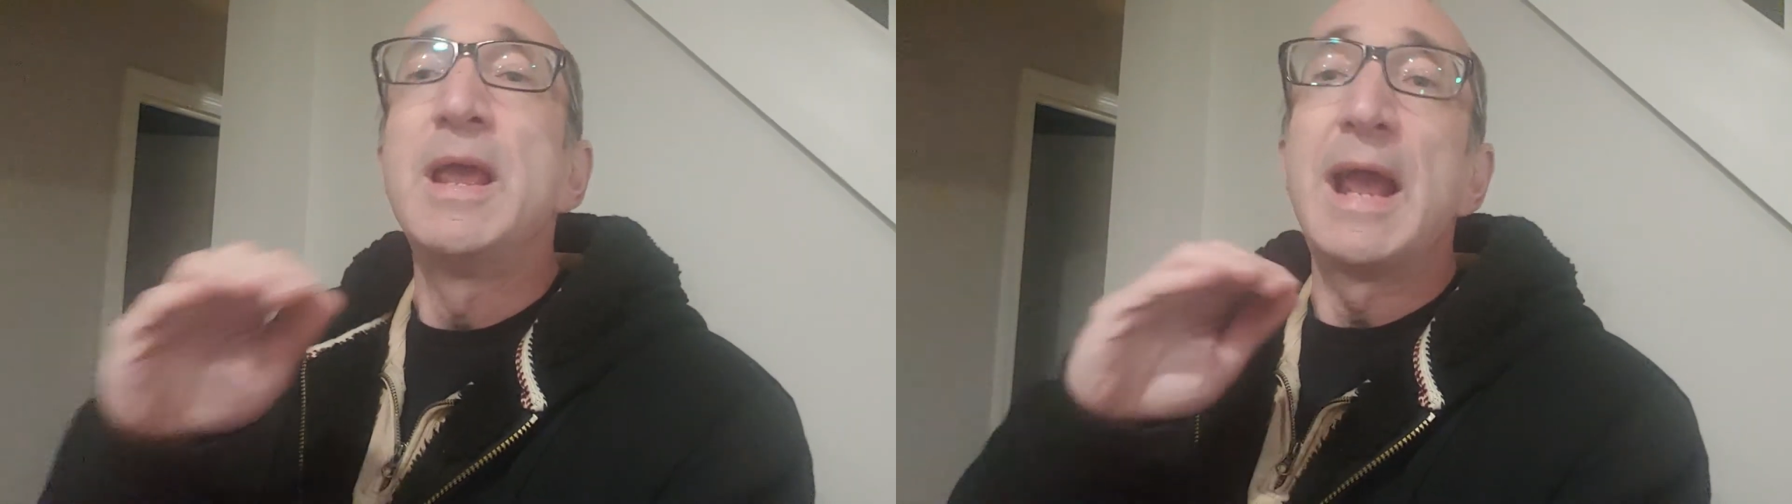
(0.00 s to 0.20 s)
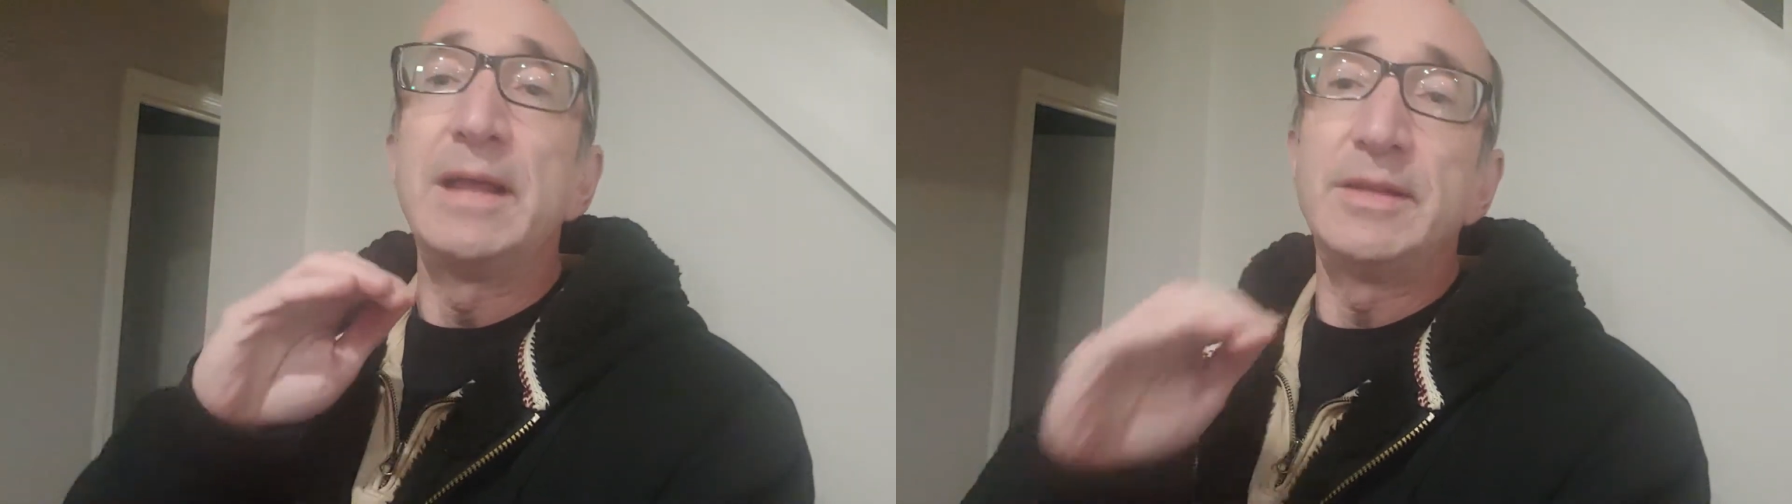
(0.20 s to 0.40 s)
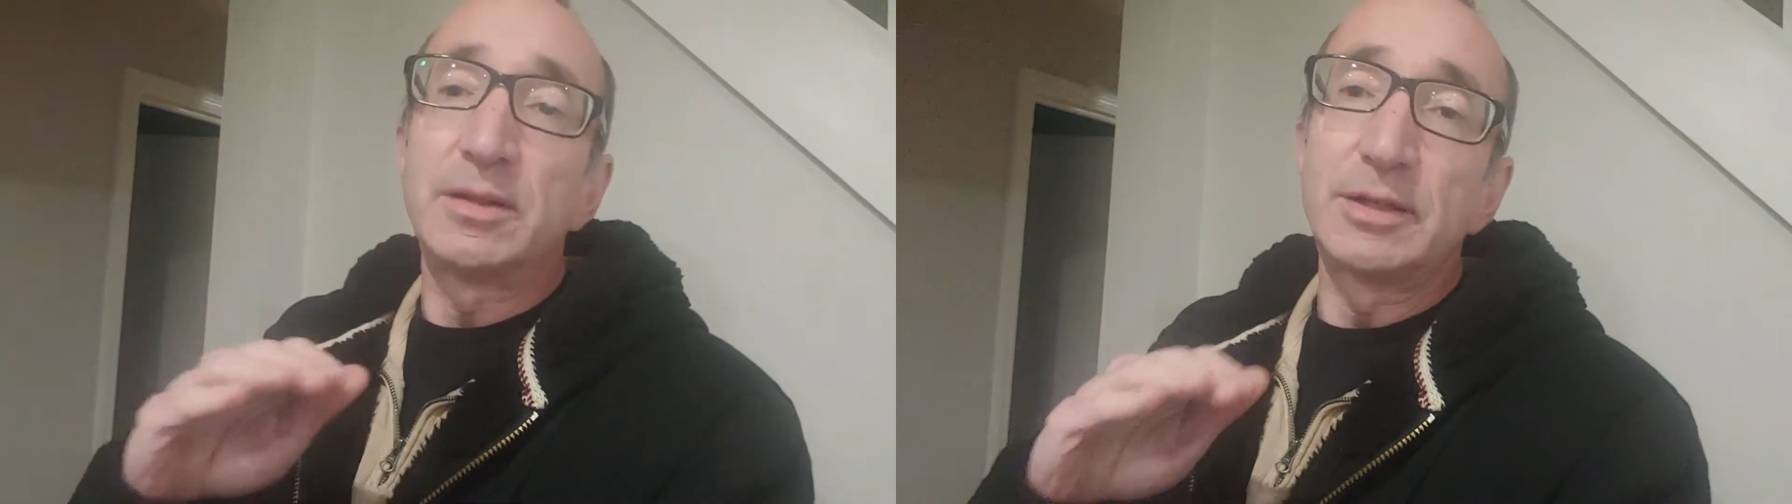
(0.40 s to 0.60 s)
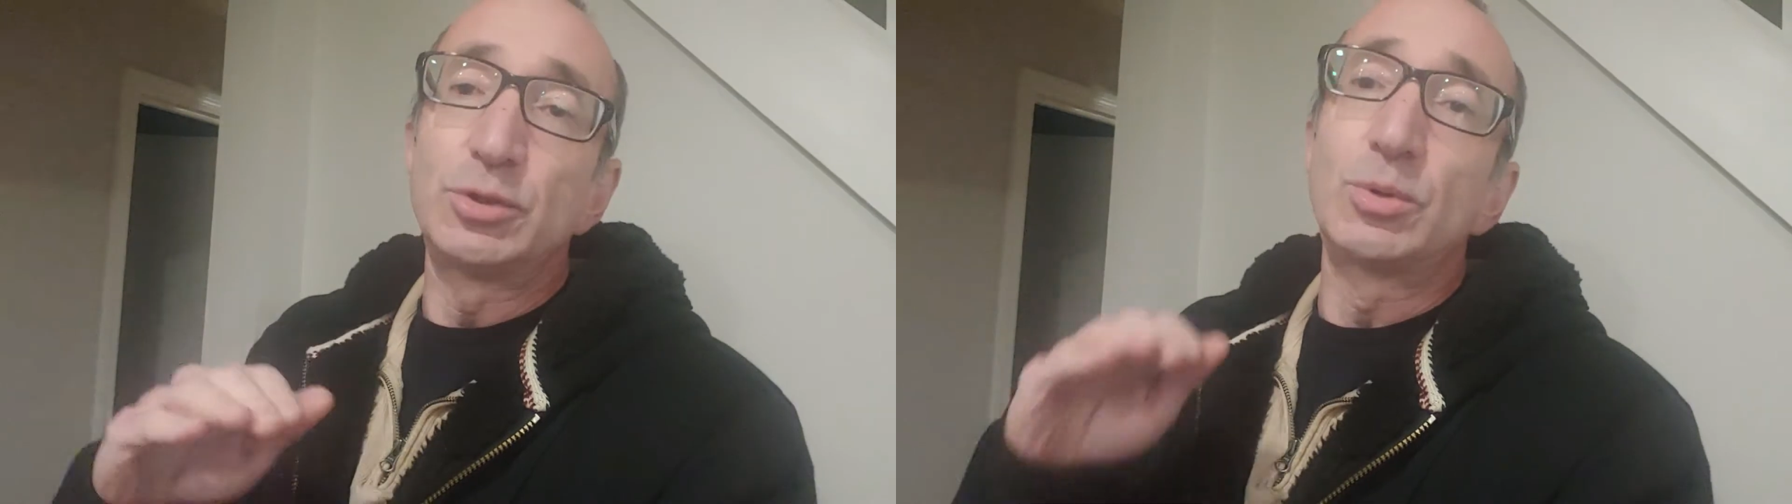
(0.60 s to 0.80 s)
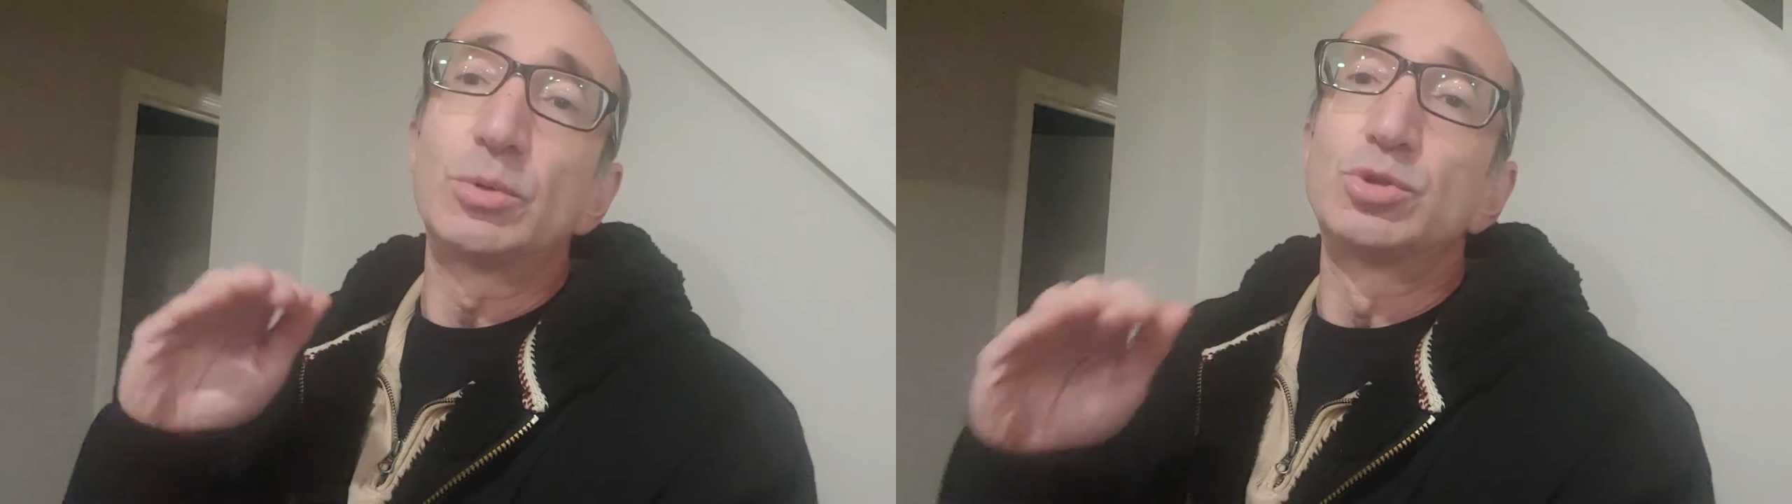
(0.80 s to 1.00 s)
and the
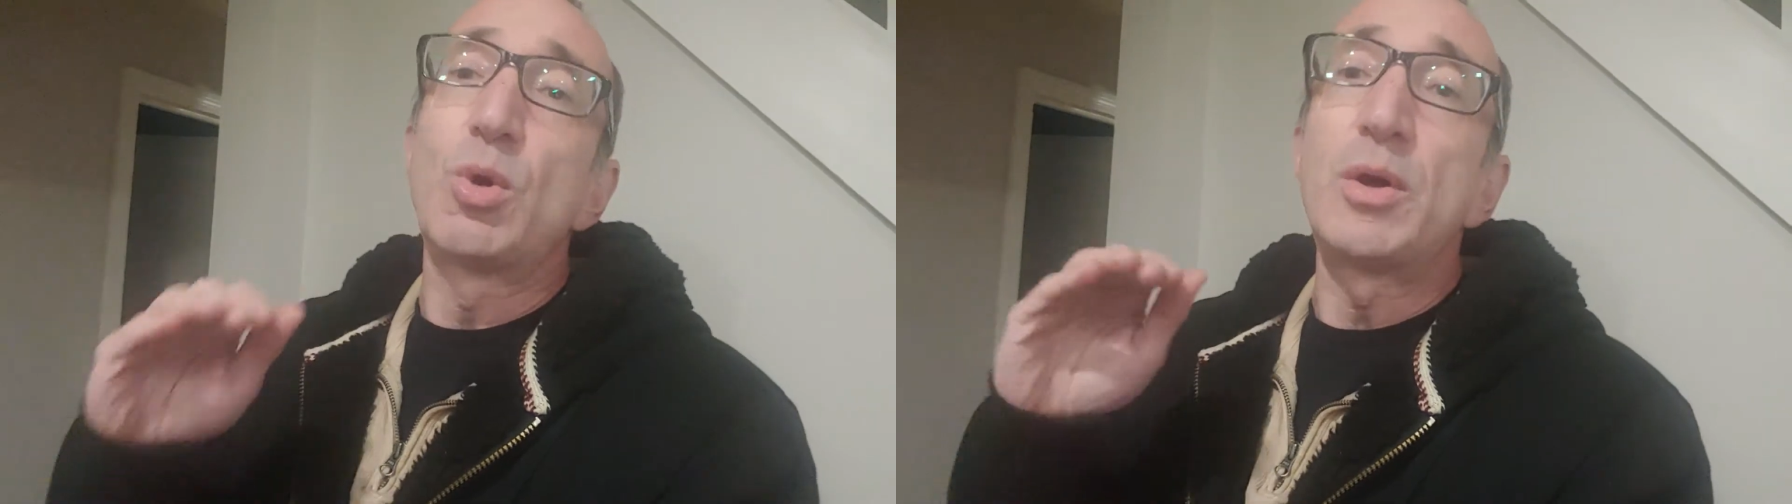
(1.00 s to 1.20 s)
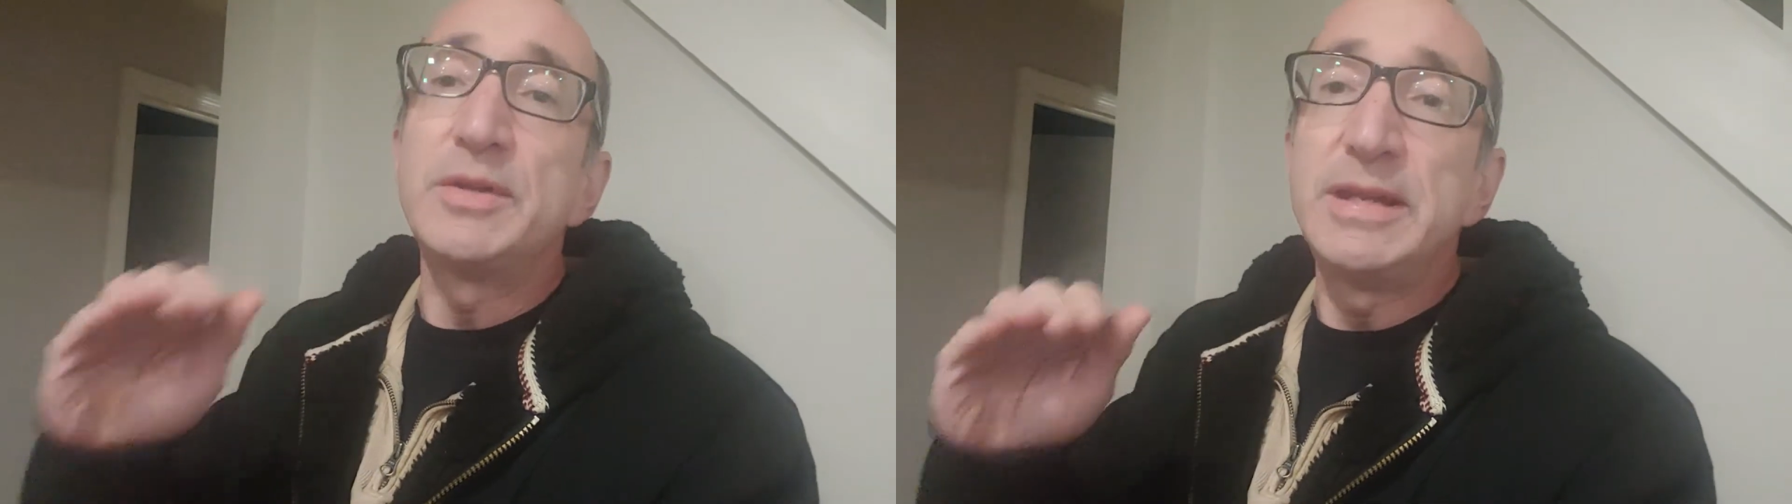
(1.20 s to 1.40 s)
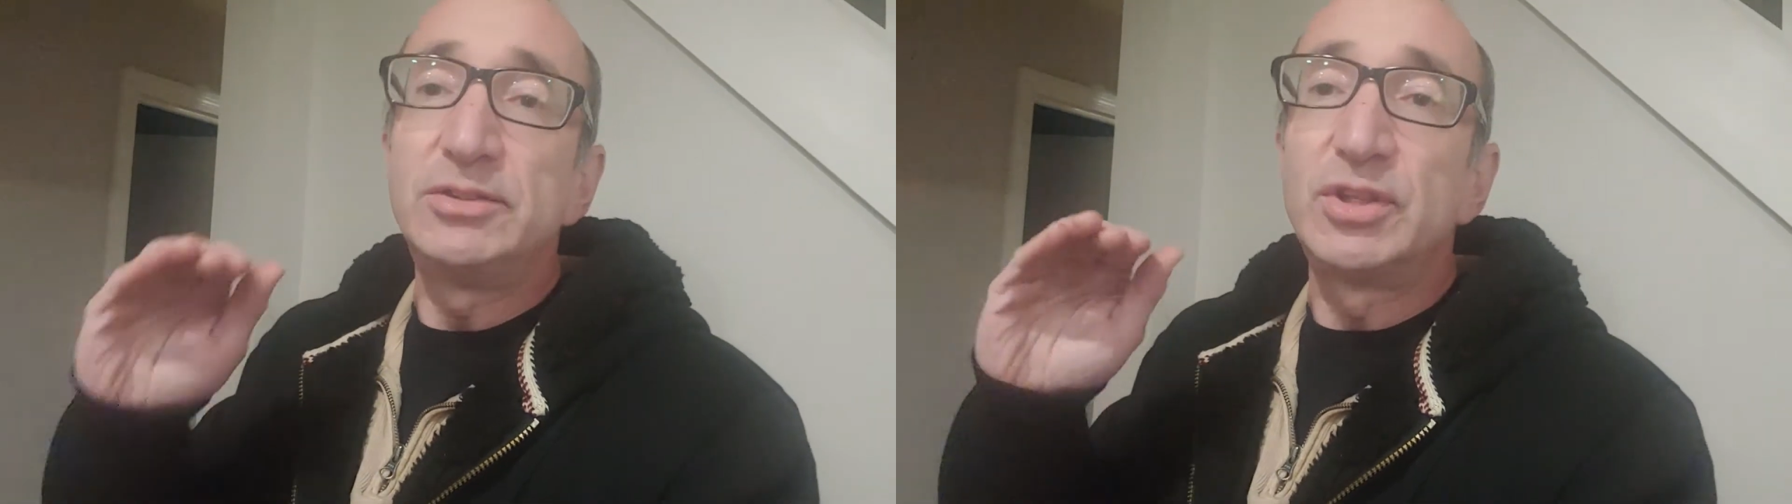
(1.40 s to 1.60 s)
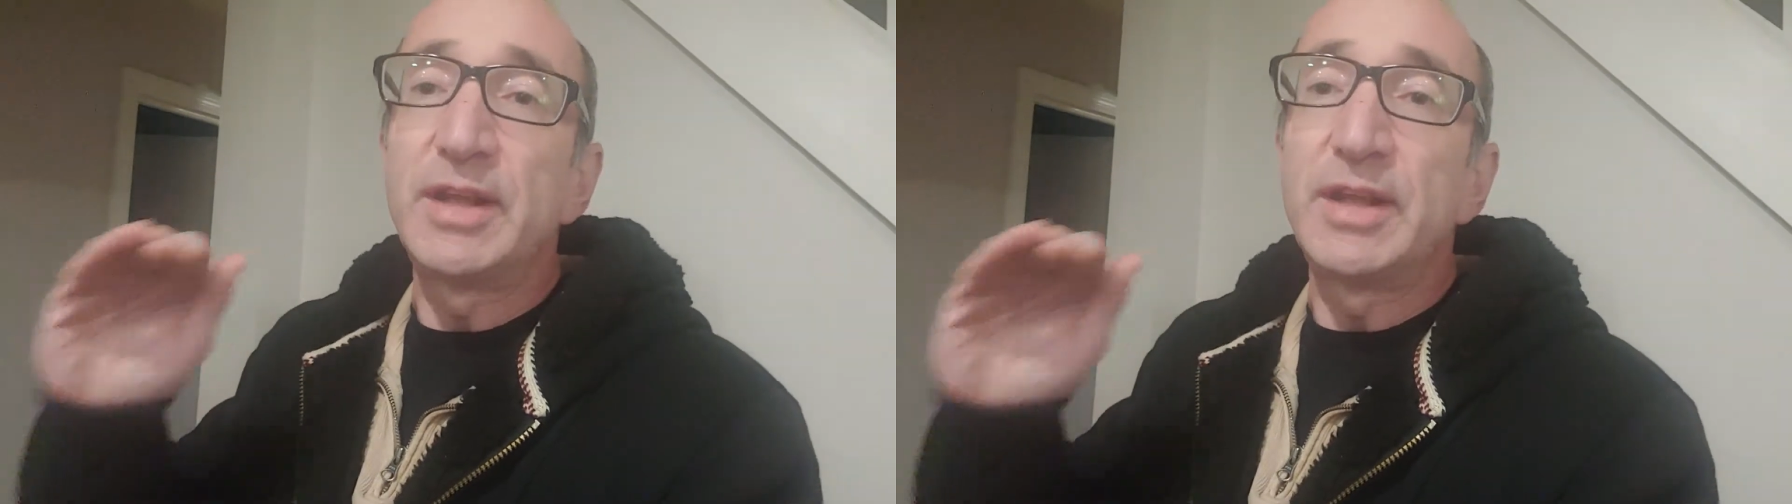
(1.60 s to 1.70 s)
electrical draw needs of the